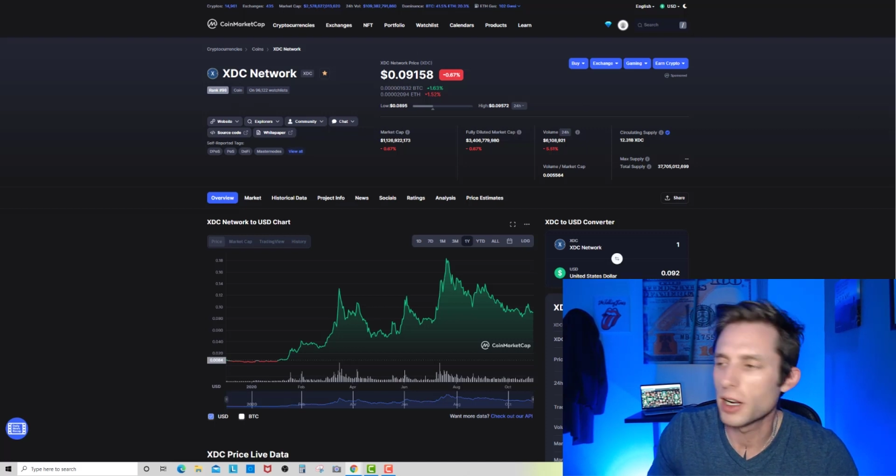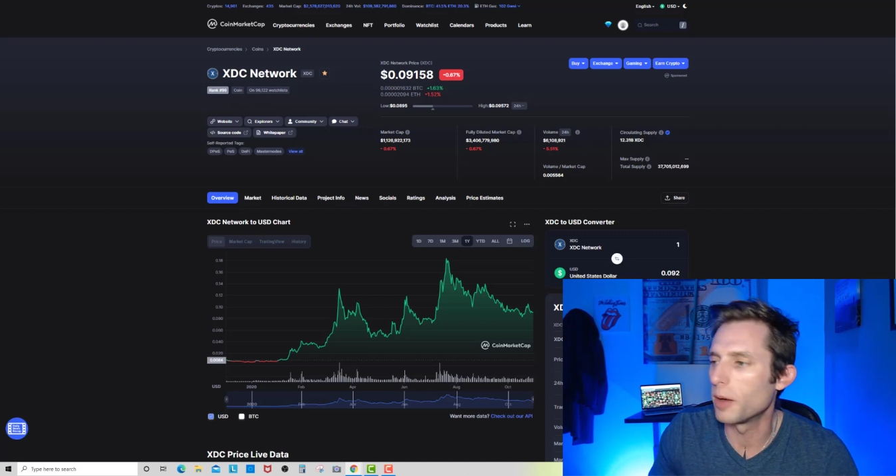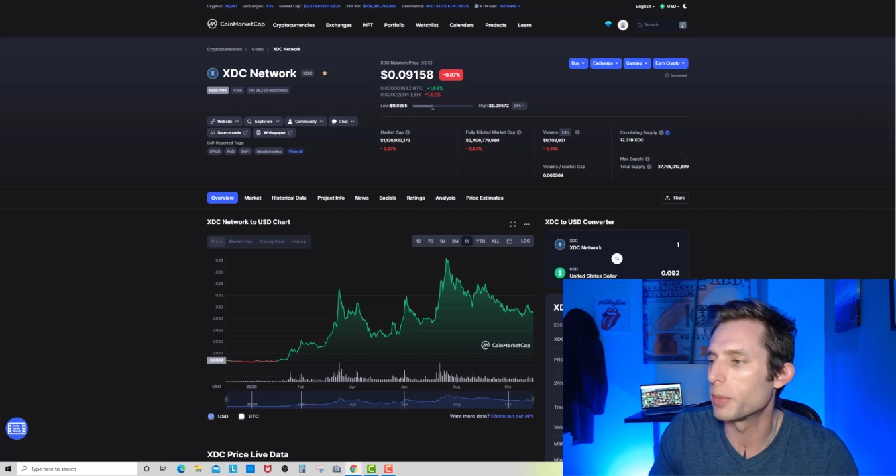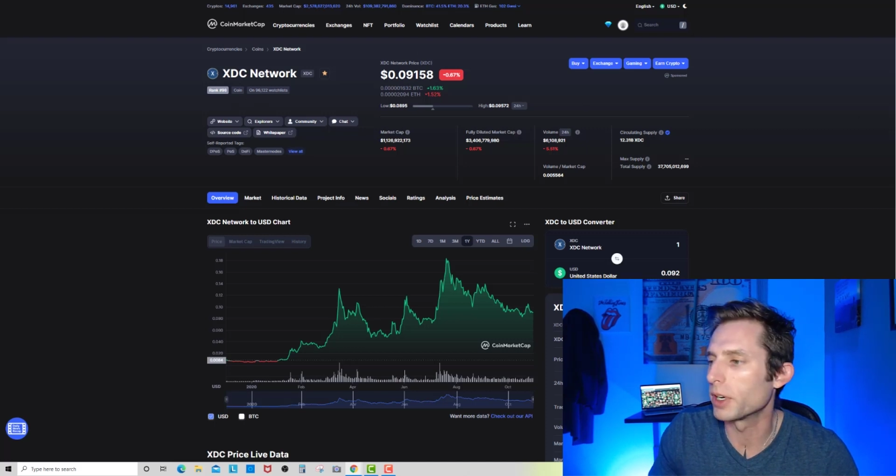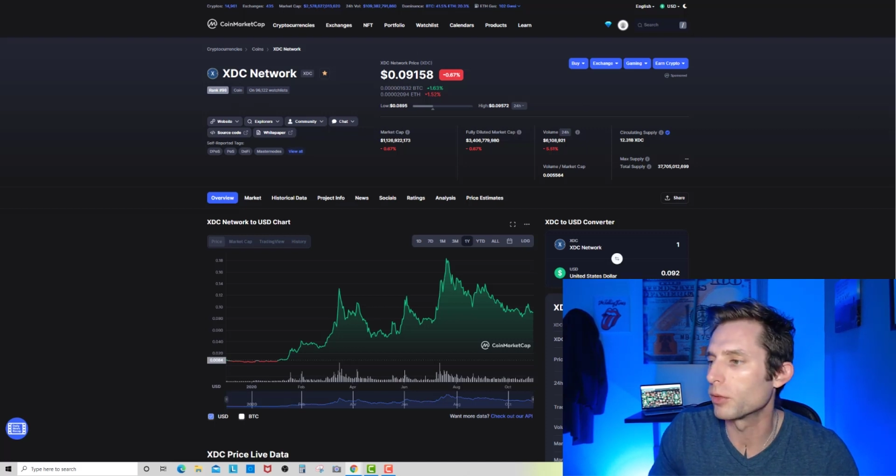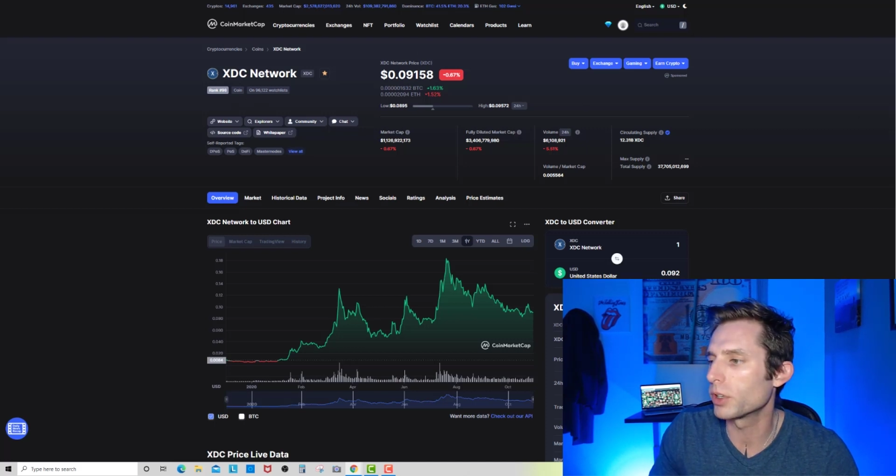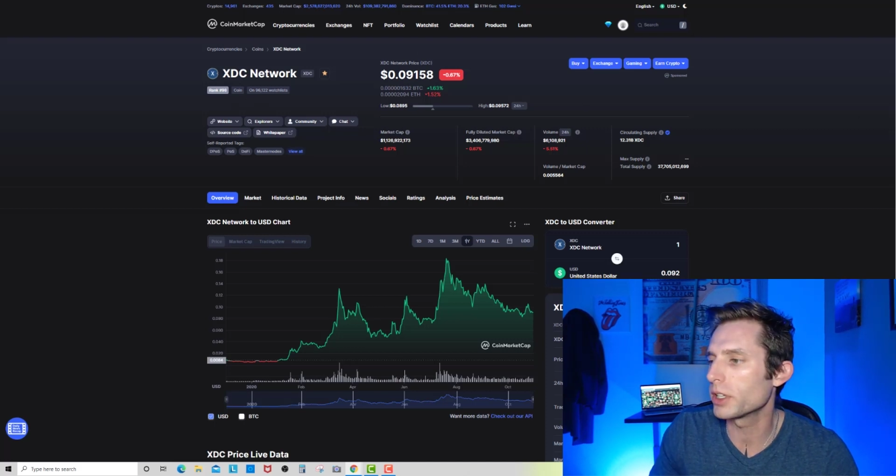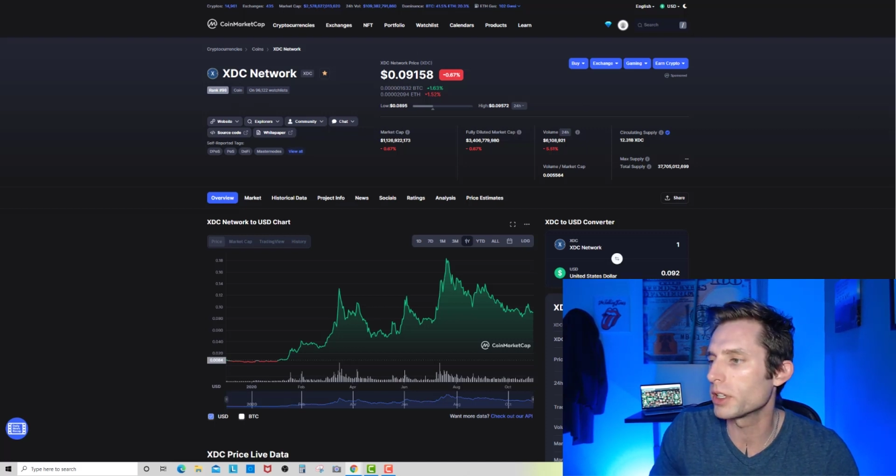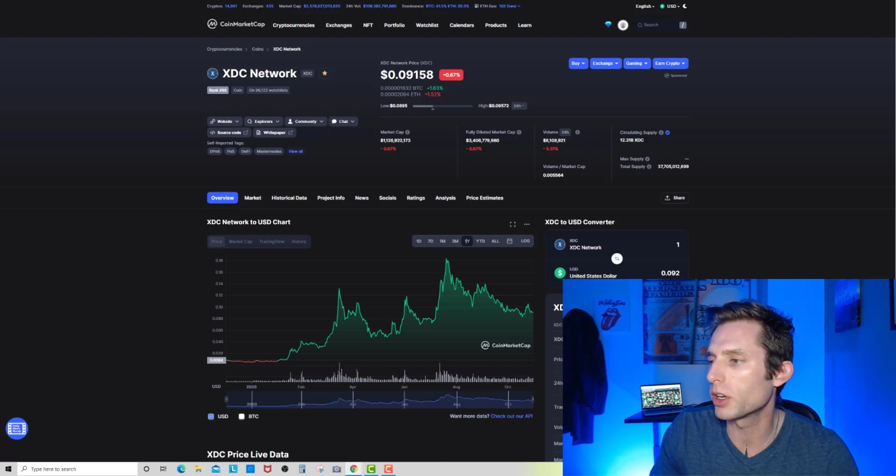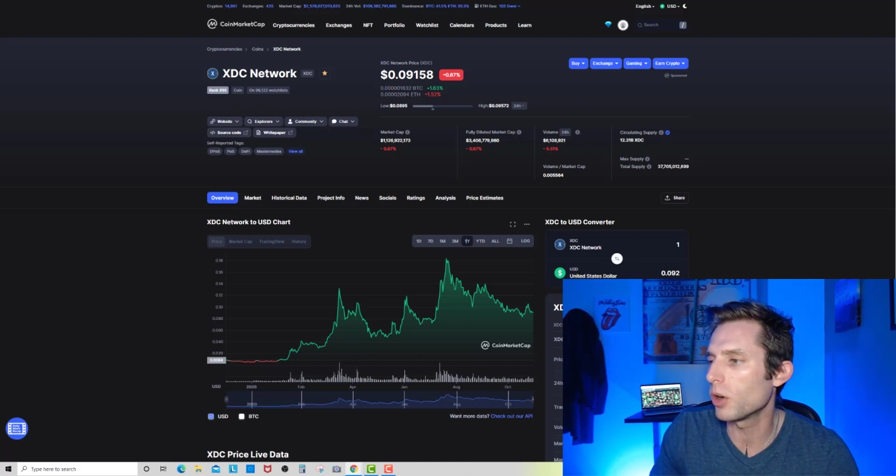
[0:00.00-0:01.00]
company.
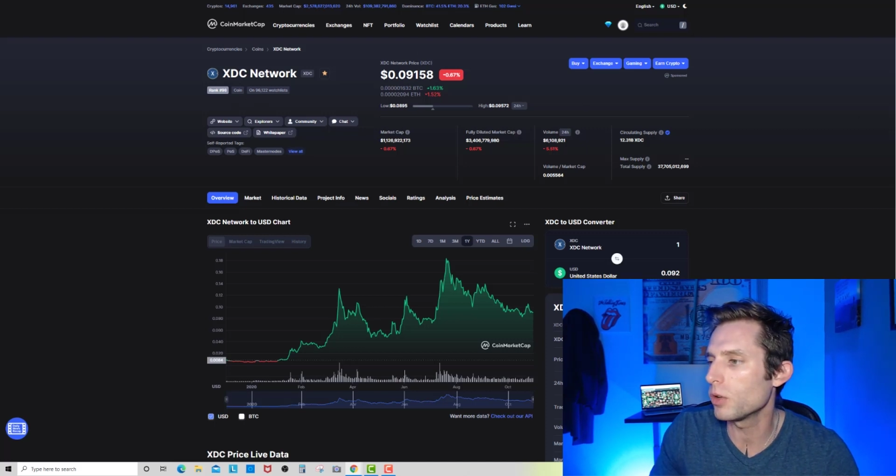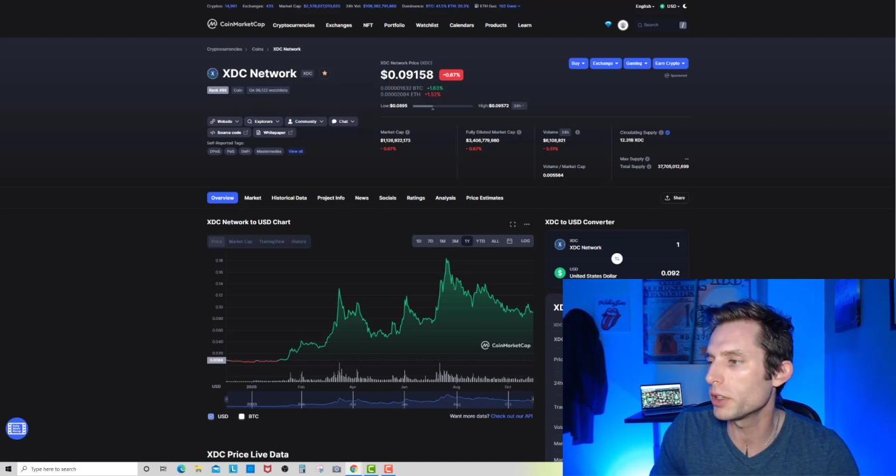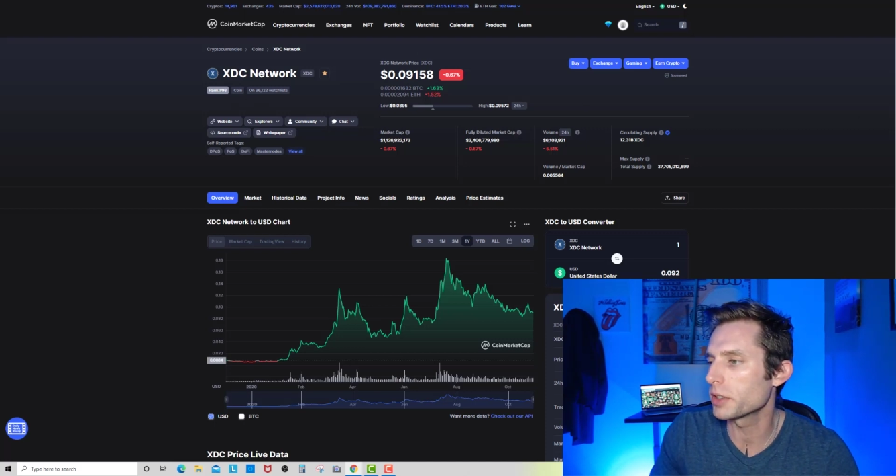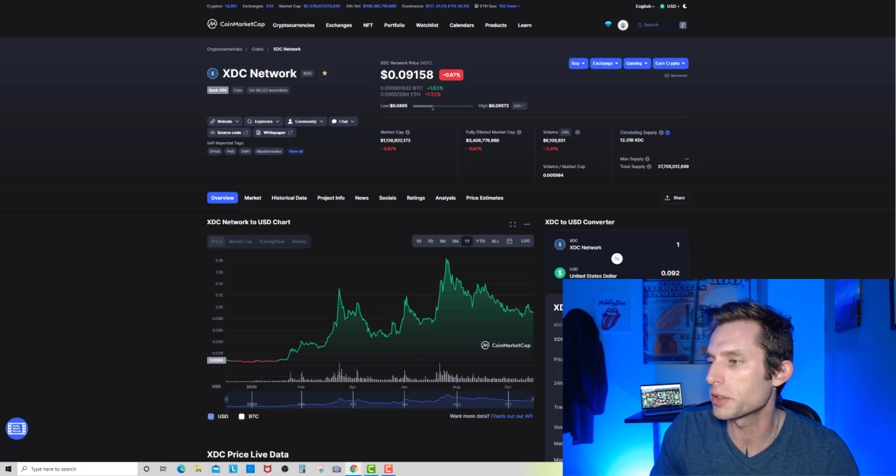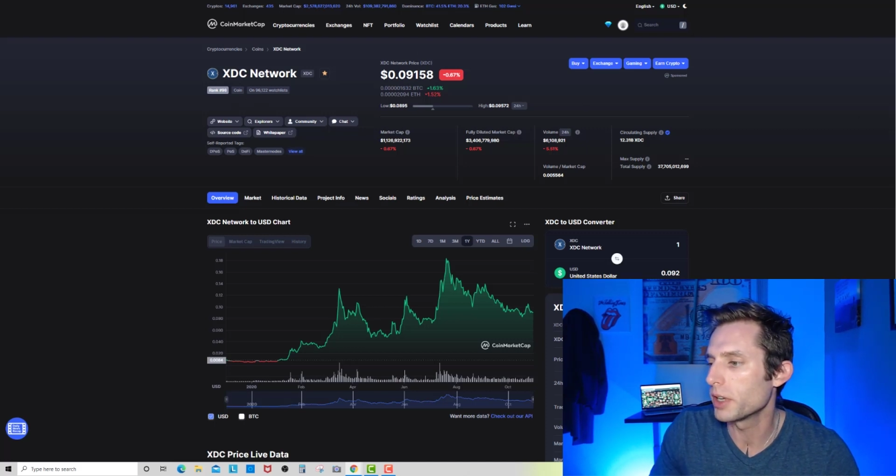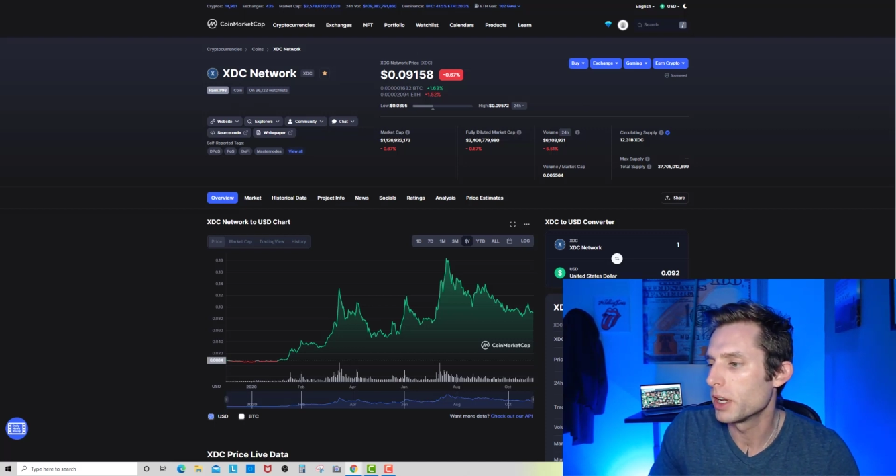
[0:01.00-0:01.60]
Really, the goal is